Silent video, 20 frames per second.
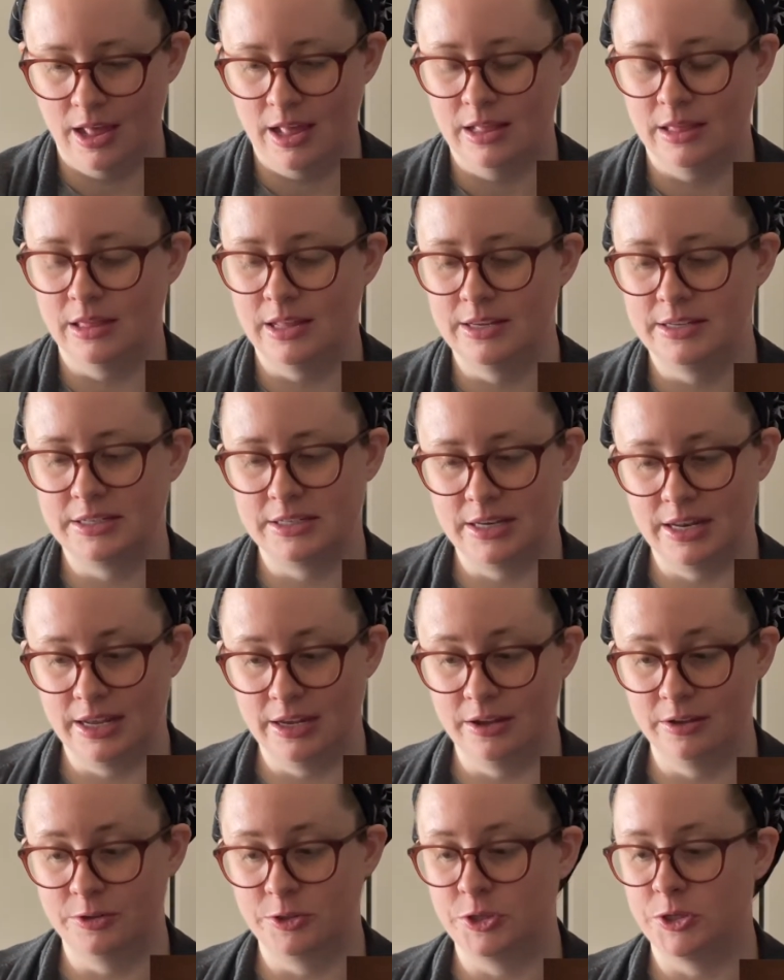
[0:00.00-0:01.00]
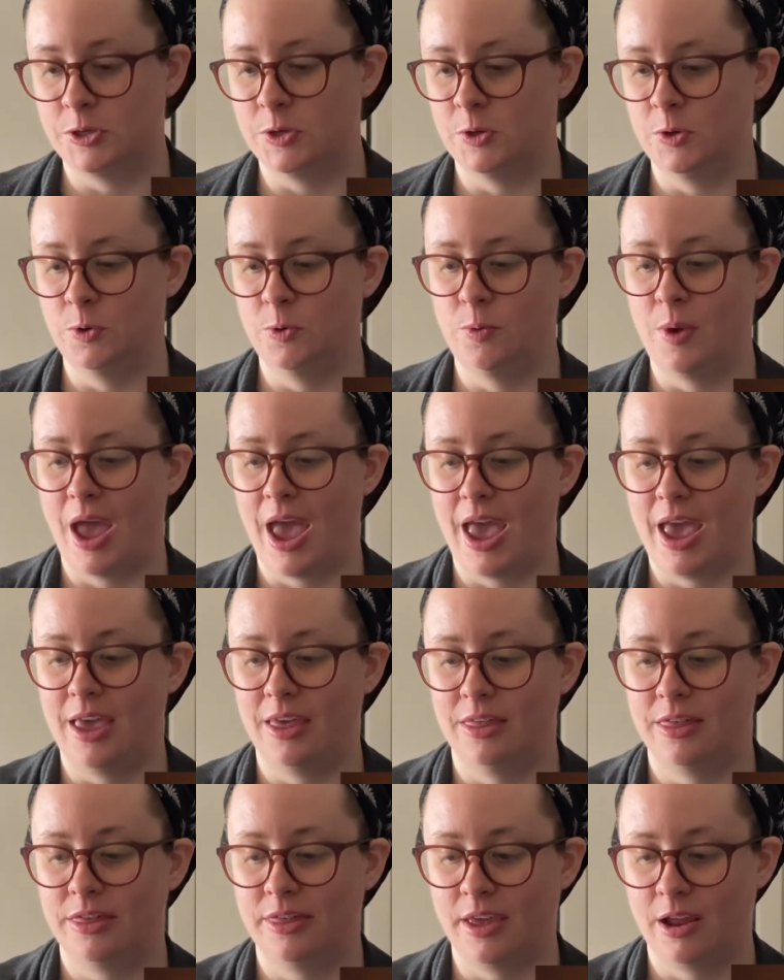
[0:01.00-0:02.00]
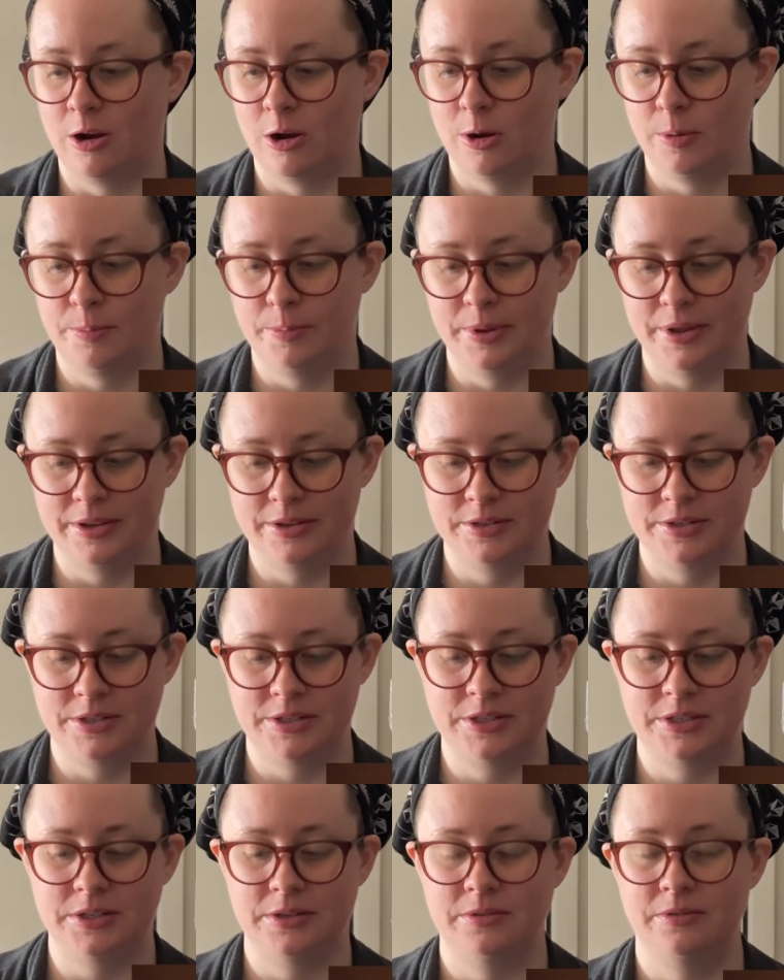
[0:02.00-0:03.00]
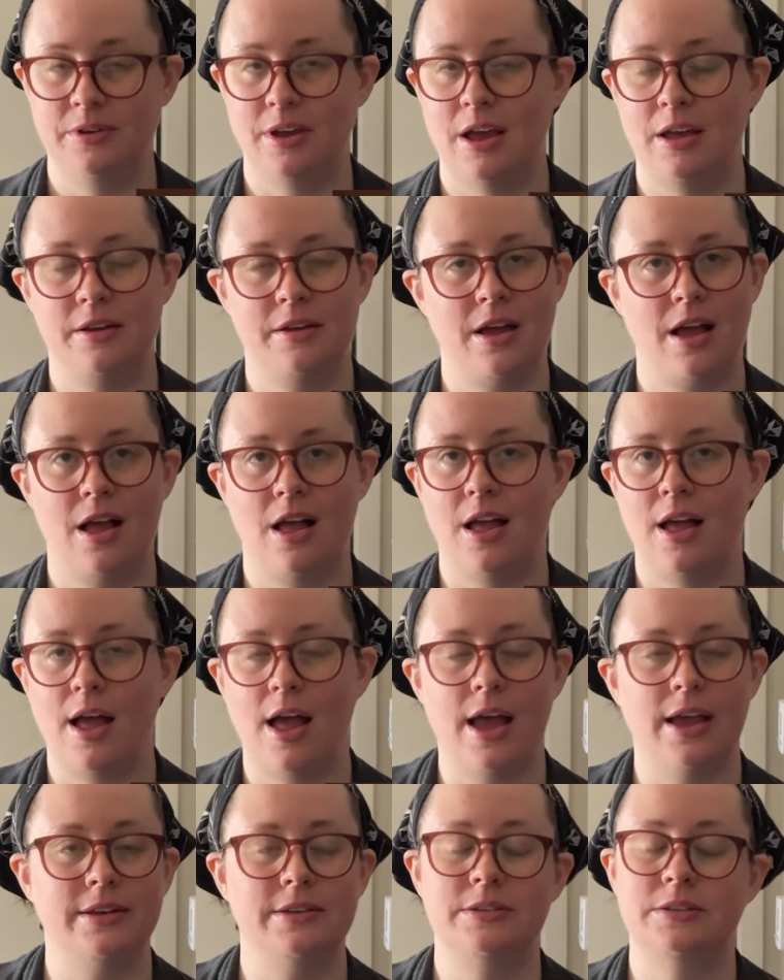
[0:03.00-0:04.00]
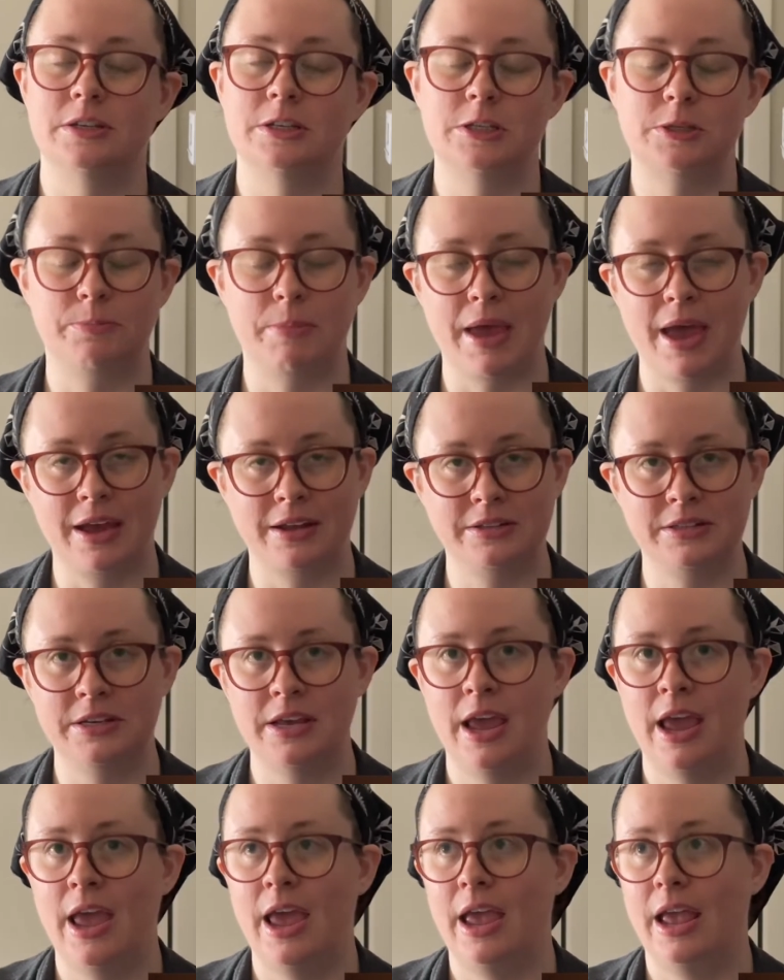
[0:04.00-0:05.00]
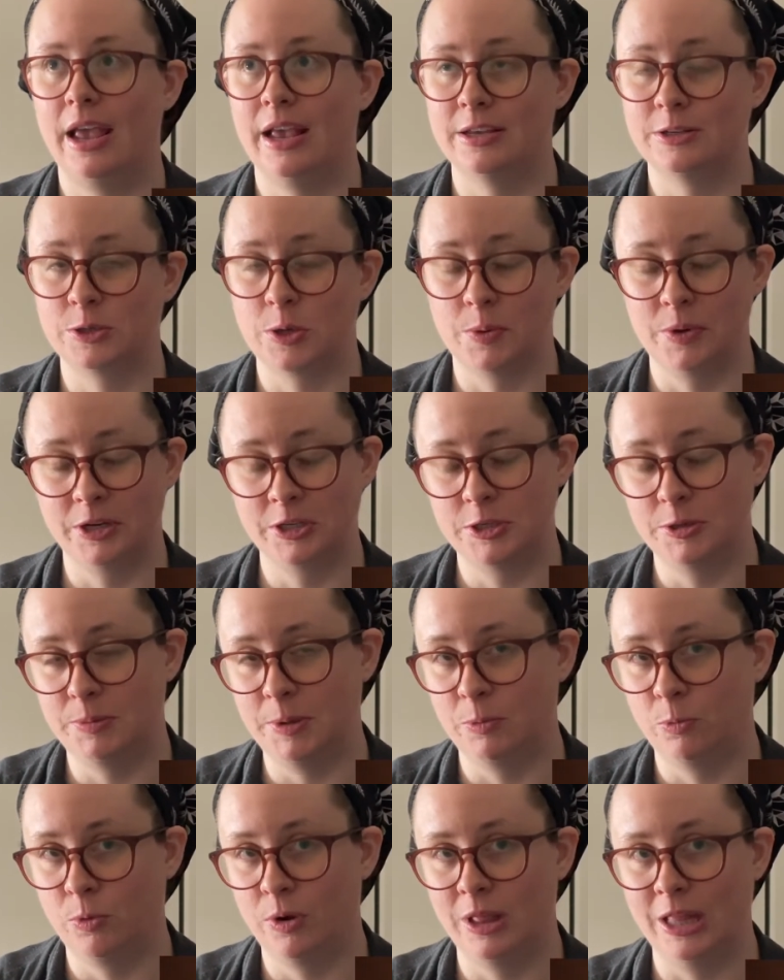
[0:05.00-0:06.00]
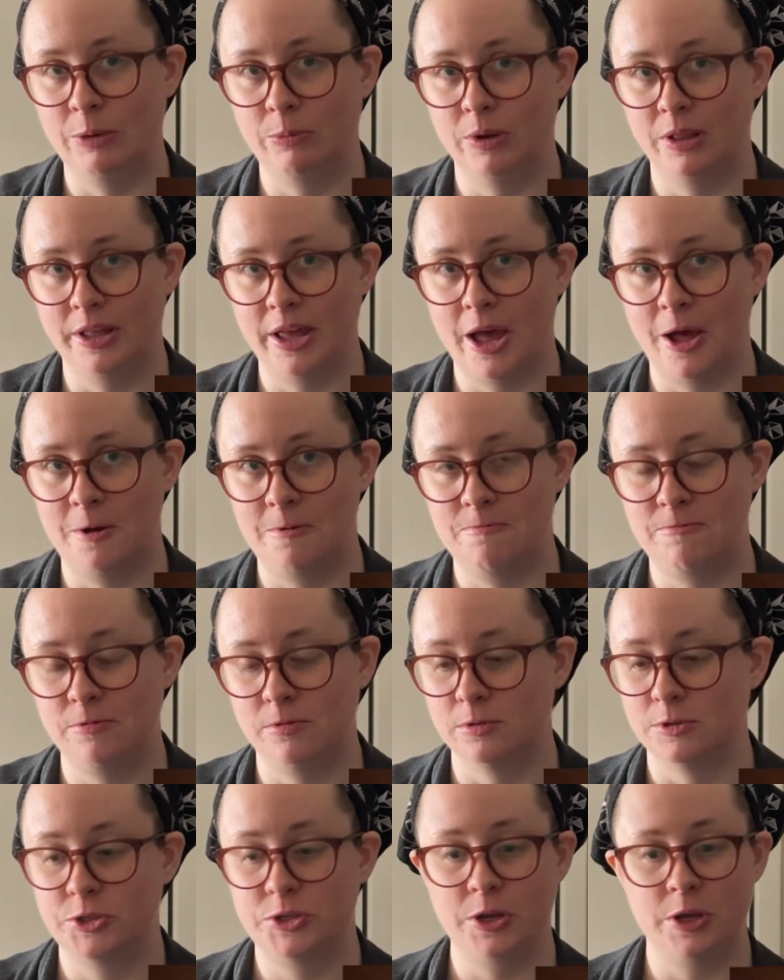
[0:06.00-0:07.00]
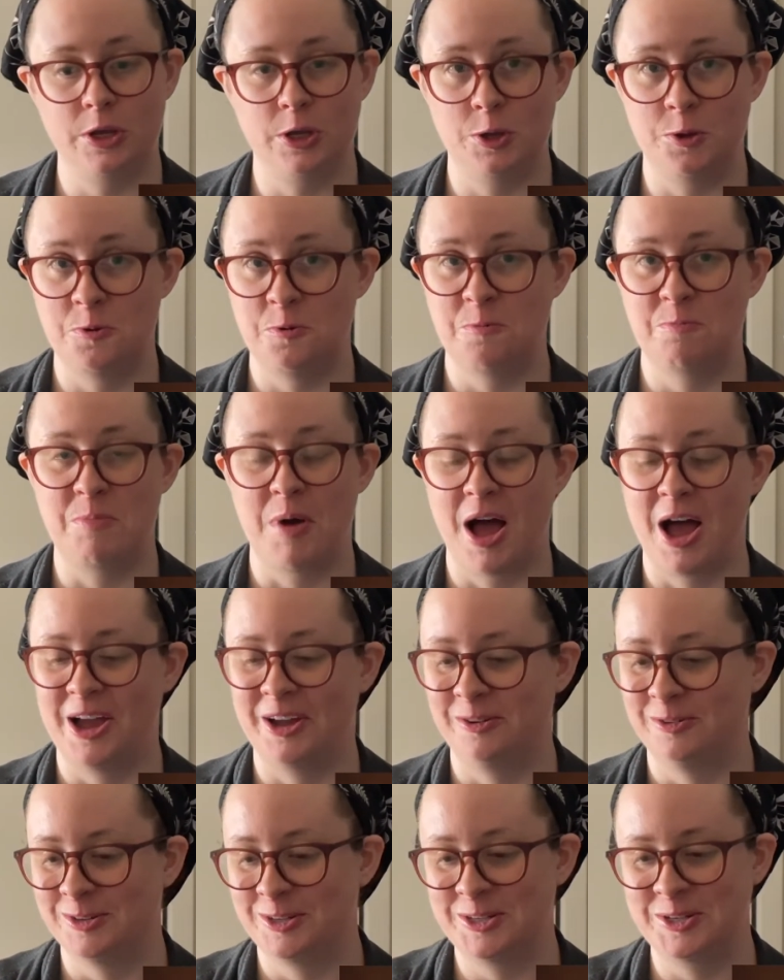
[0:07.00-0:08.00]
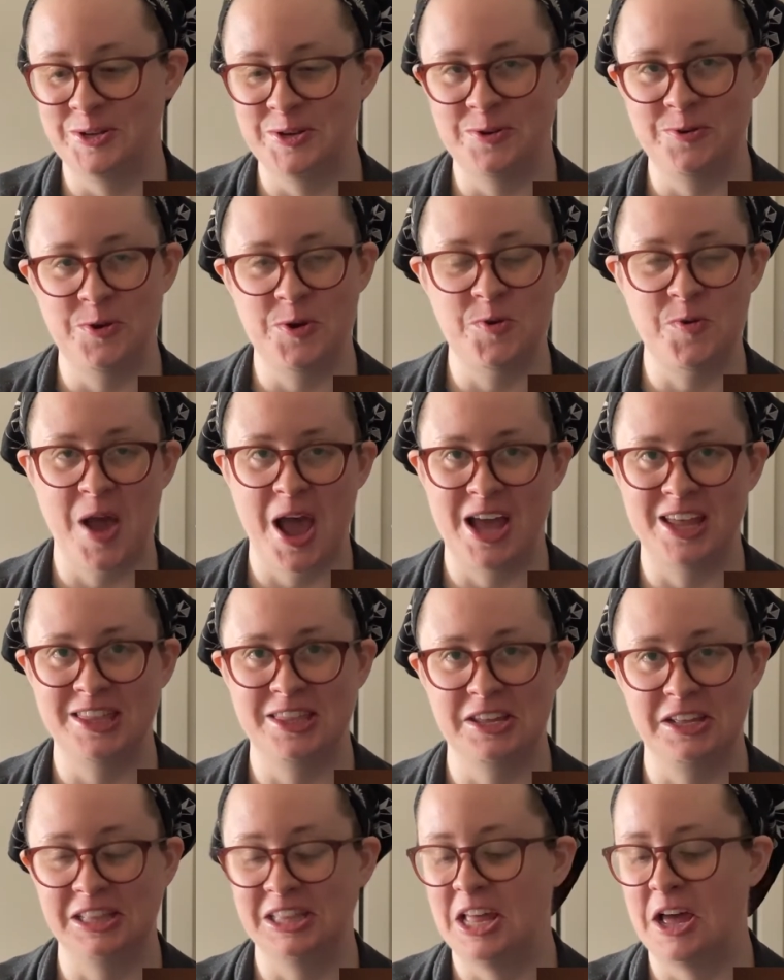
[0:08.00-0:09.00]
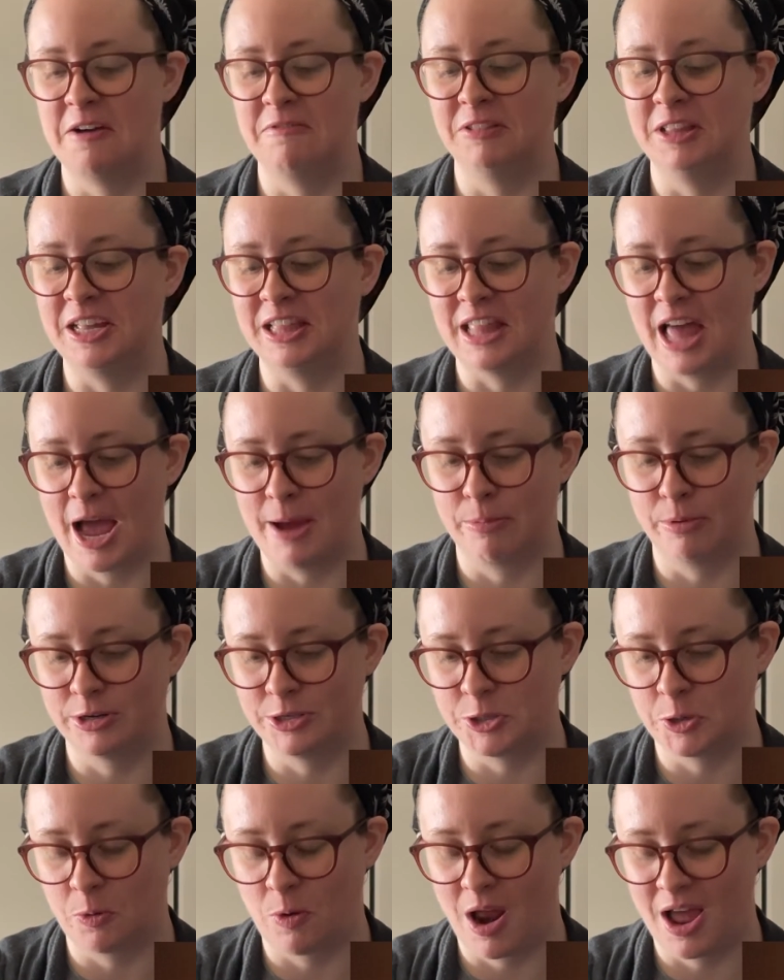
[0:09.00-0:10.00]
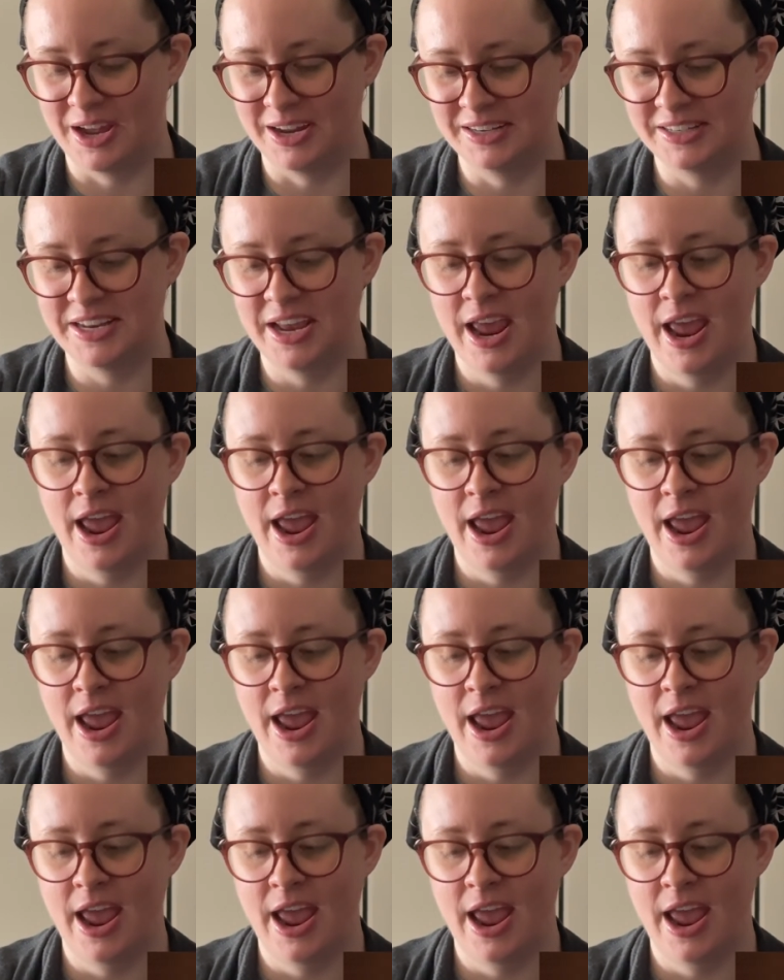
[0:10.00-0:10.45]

Listening to a therapist, I suspect, is going to be really, really helpful to you, Pile 2, who had the lovely Labradorite.